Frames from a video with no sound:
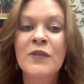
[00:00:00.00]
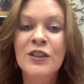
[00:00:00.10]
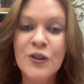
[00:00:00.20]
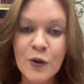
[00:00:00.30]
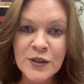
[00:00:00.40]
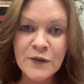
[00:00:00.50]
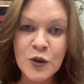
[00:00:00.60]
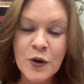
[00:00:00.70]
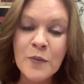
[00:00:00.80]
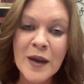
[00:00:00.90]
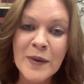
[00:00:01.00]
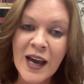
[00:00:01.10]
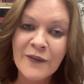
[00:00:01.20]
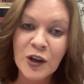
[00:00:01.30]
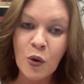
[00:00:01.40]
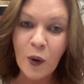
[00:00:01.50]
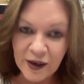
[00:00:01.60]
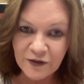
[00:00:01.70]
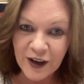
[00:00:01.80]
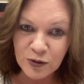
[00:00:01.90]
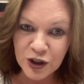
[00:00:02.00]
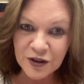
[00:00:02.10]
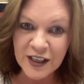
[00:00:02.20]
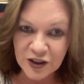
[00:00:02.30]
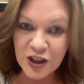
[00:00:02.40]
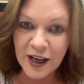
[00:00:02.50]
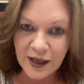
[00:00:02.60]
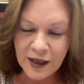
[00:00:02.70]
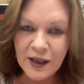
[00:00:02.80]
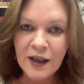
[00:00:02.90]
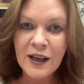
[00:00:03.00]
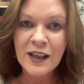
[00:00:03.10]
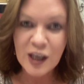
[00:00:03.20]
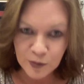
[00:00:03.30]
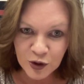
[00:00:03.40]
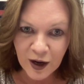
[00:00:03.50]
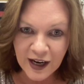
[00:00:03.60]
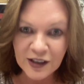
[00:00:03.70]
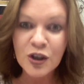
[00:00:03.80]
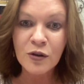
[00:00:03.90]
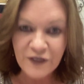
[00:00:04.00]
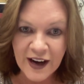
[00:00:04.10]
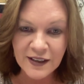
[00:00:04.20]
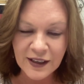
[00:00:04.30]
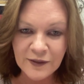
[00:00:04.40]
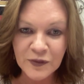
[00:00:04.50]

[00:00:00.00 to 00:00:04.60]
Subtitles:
To those of you who maybe haven't quite found your niche yet, keep trying. You'll find it.